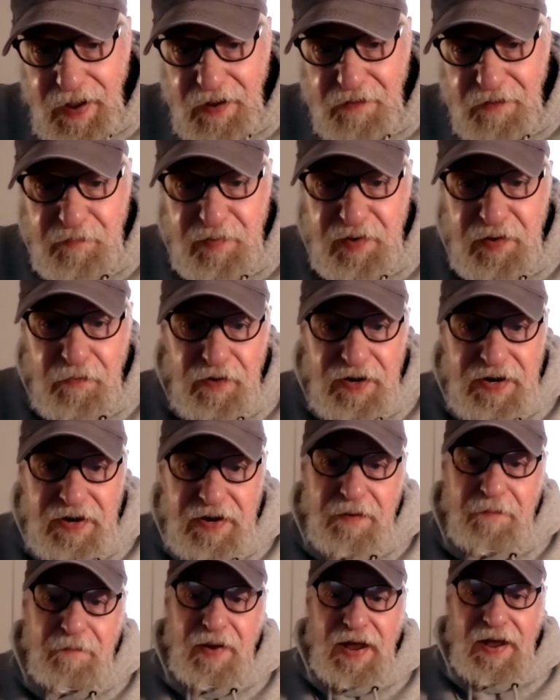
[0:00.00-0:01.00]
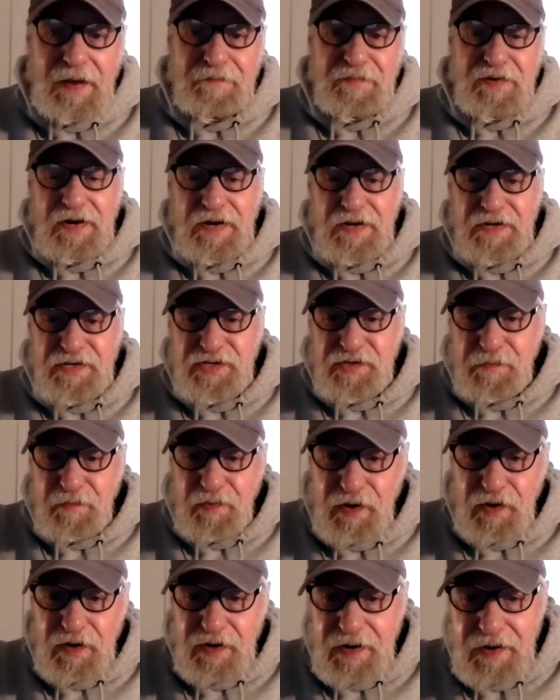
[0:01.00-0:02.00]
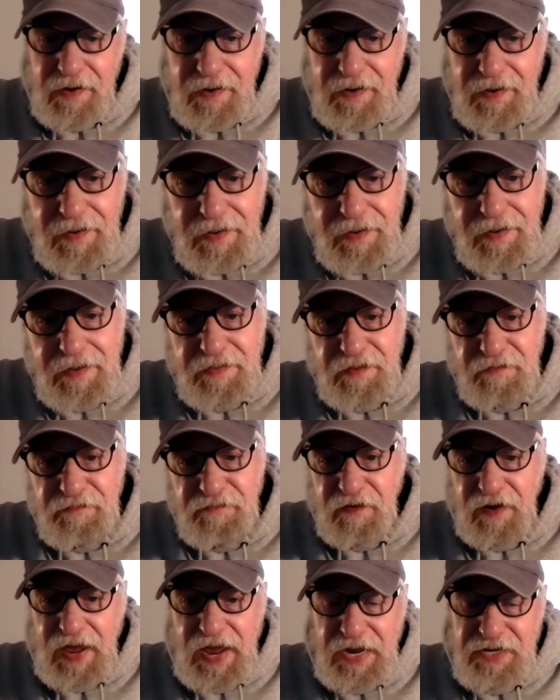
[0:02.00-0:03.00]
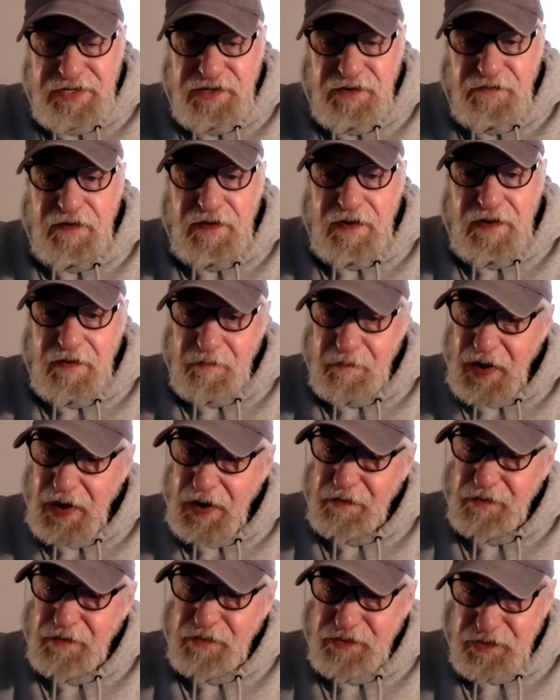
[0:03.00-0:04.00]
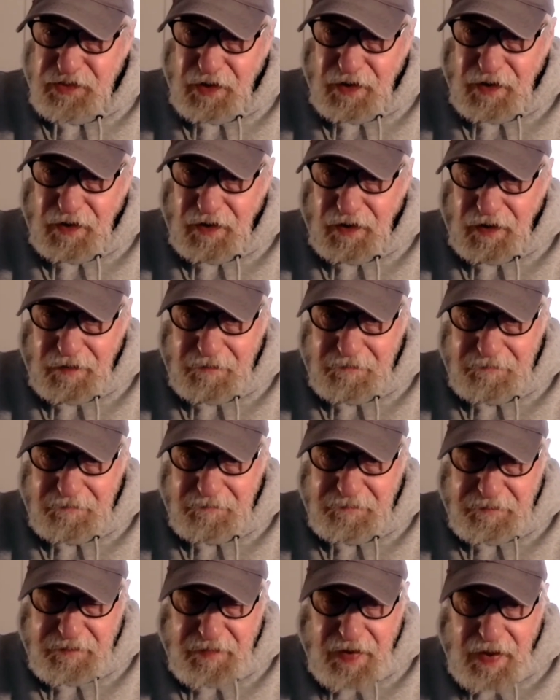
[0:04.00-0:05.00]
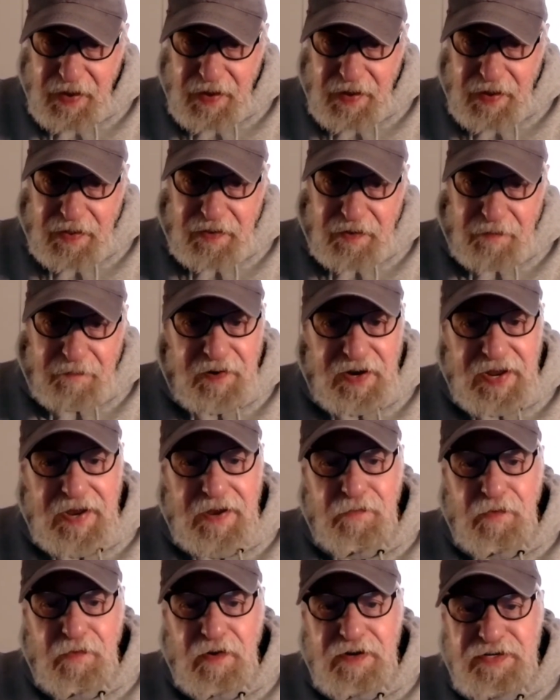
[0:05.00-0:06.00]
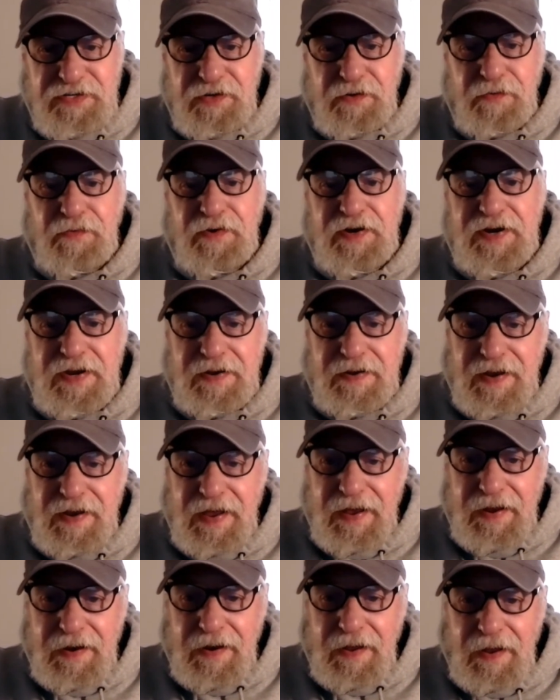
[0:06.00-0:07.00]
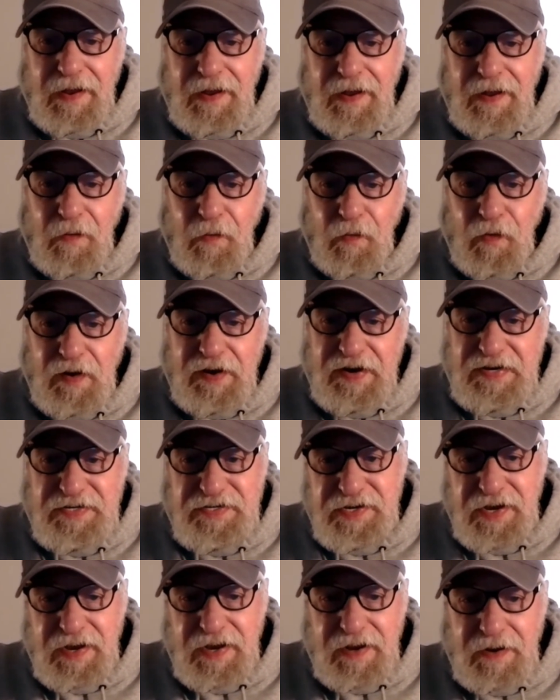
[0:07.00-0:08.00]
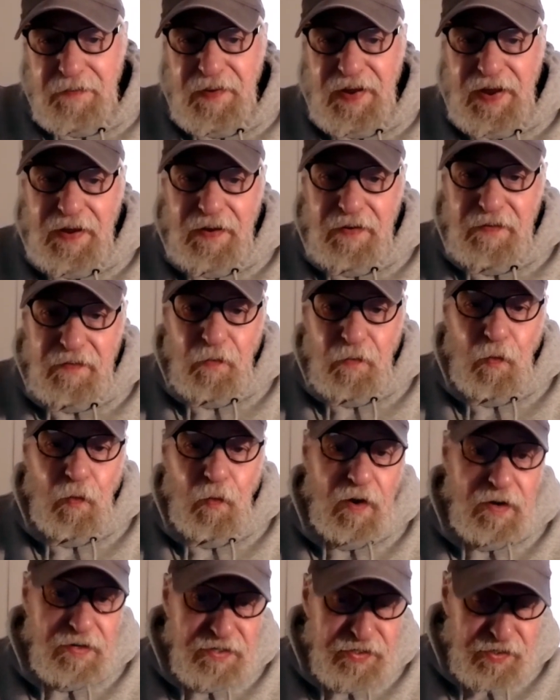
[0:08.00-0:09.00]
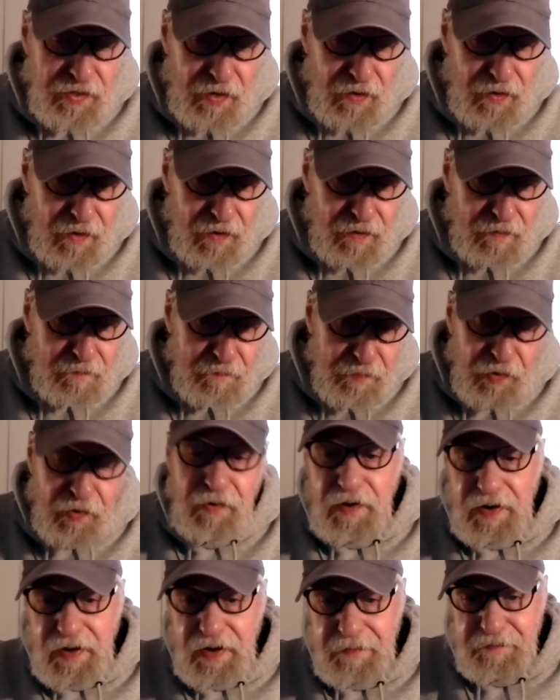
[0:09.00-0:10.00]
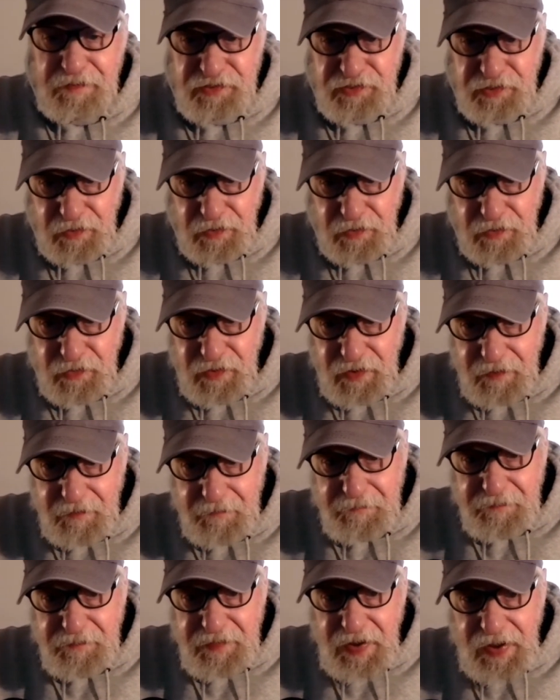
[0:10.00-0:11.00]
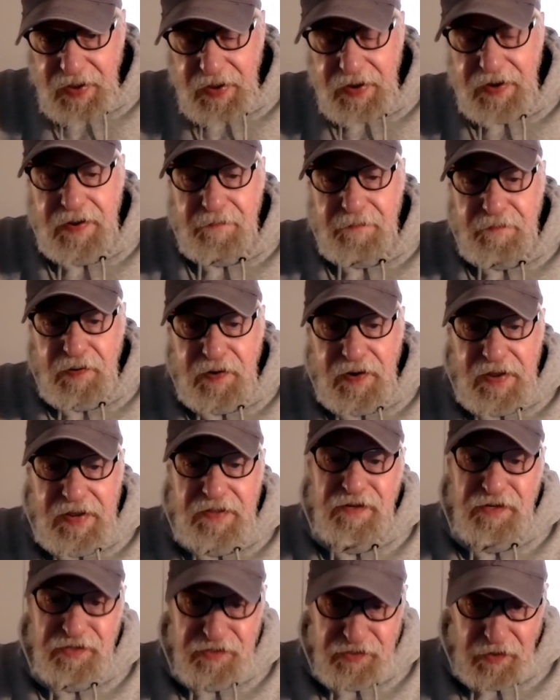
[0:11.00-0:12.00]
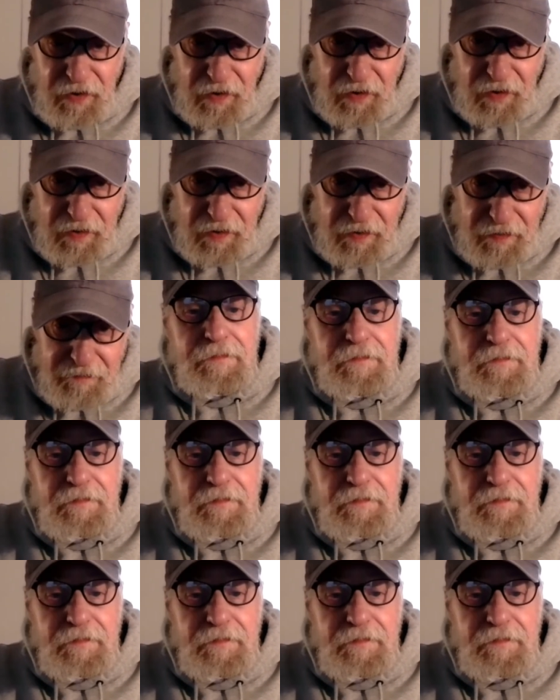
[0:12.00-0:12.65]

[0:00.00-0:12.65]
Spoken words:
I've been reading Bob Dylan's book, The Philosophy of Modern Song. The plan was to read that what he said about one song per episode and then play the song.